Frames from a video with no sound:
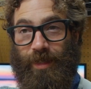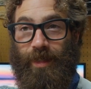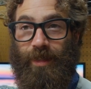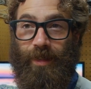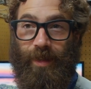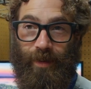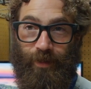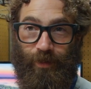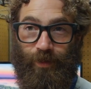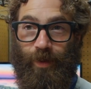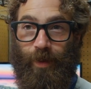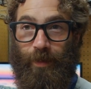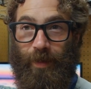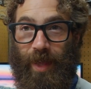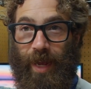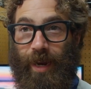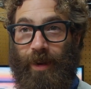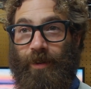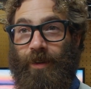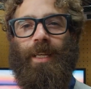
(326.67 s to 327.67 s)
And then from
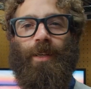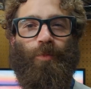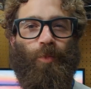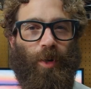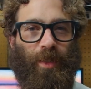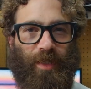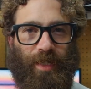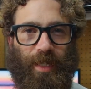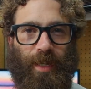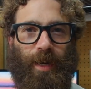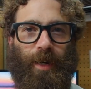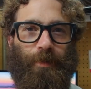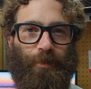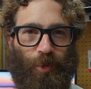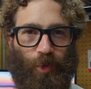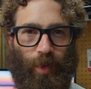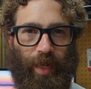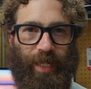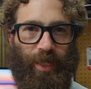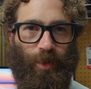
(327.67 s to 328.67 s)
there, he wants to
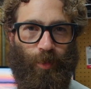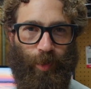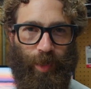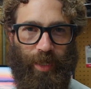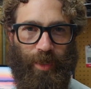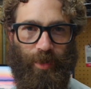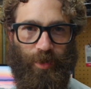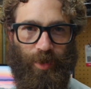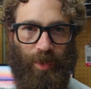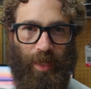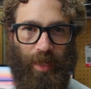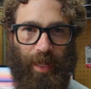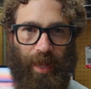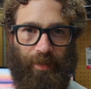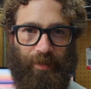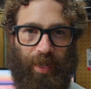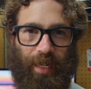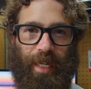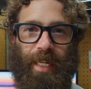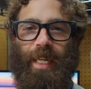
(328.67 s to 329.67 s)
upgrade to Windows
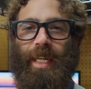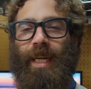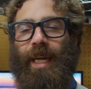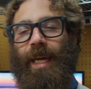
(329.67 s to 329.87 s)
11,